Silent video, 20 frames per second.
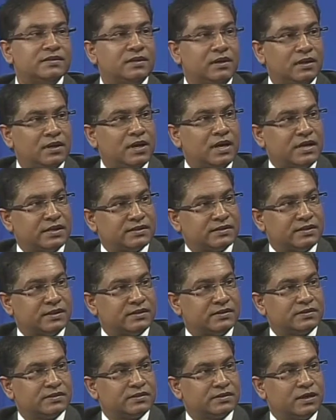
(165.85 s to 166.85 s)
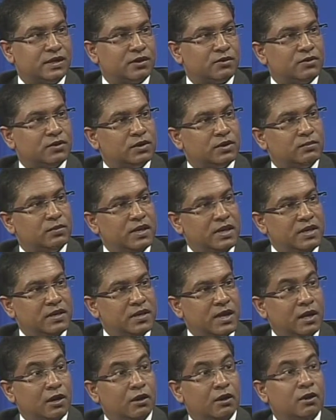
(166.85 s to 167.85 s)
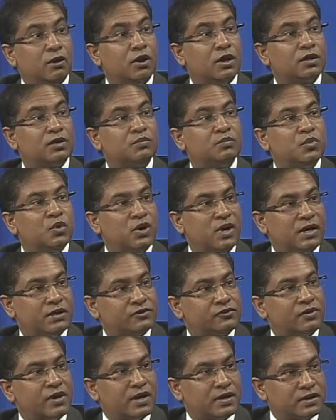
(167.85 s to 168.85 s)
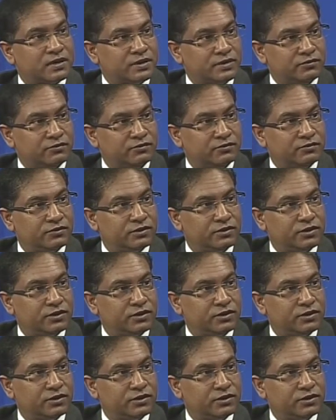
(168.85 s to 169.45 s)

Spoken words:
dollar assets are going to be a lot more attractive